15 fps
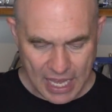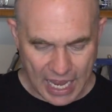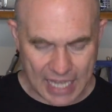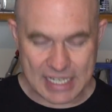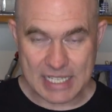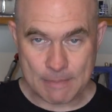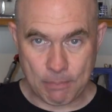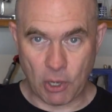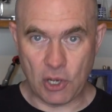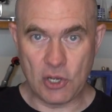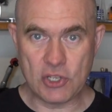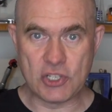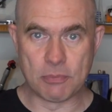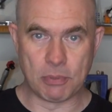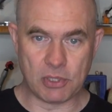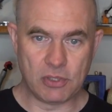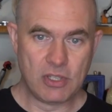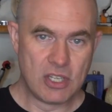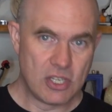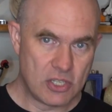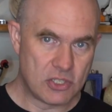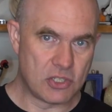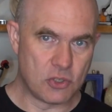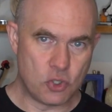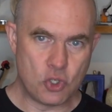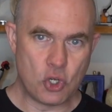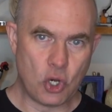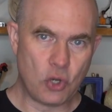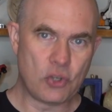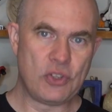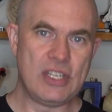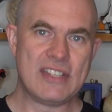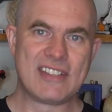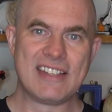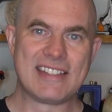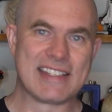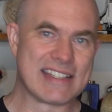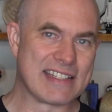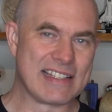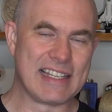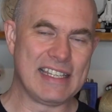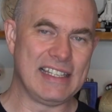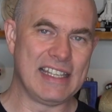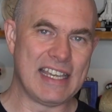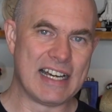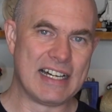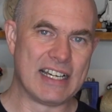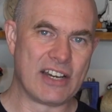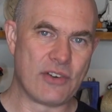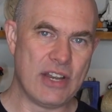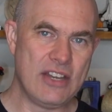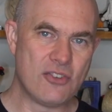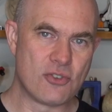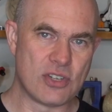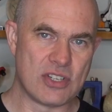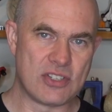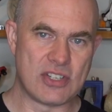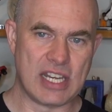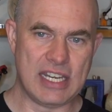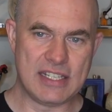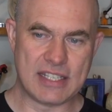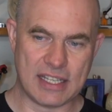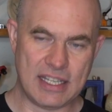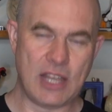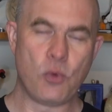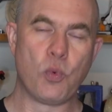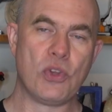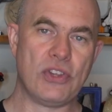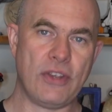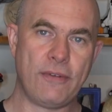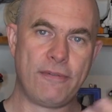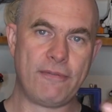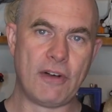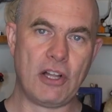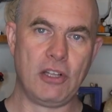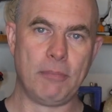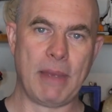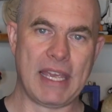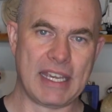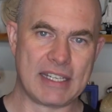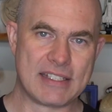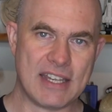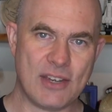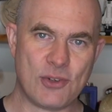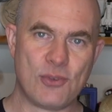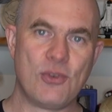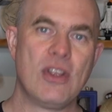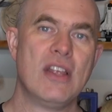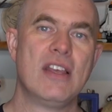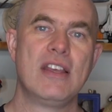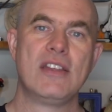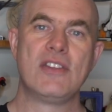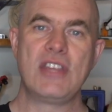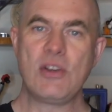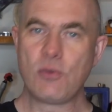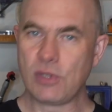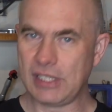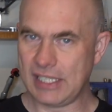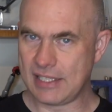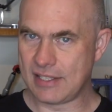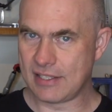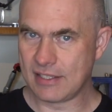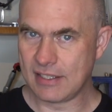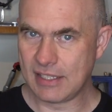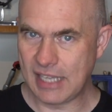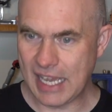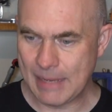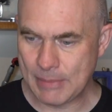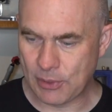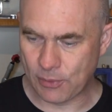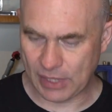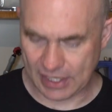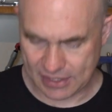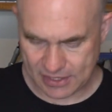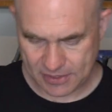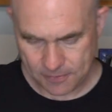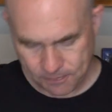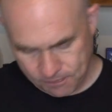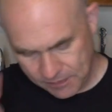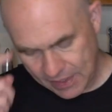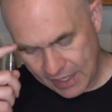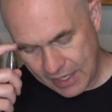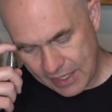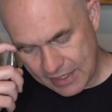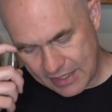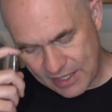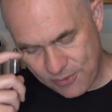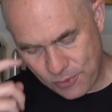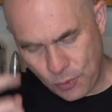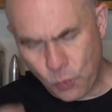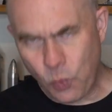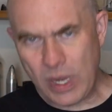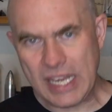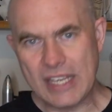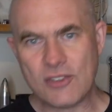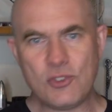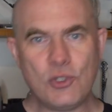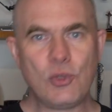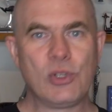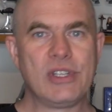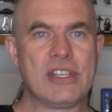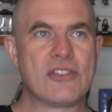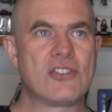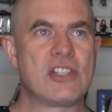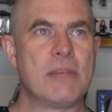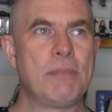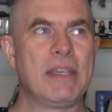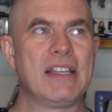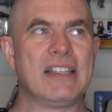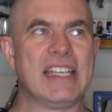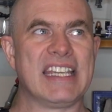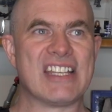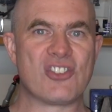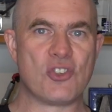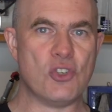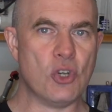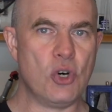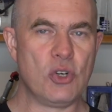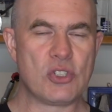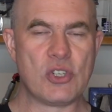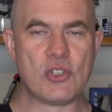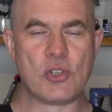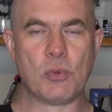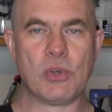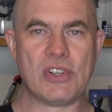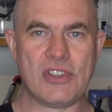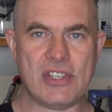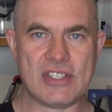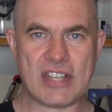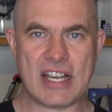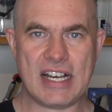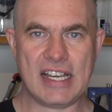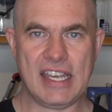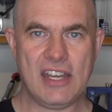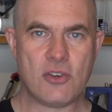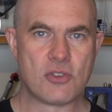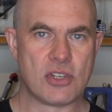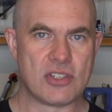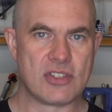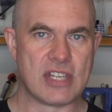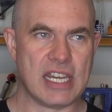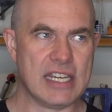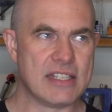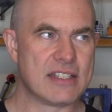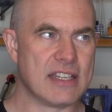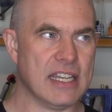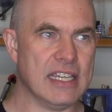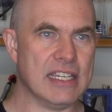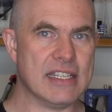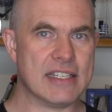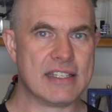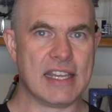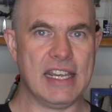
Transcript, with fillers: And it's possible to knock these into slightly higher energy states, and then when they fall back down, they release gamma rays. Now, the way a nucleus typically gets knocked into one of these high energy states is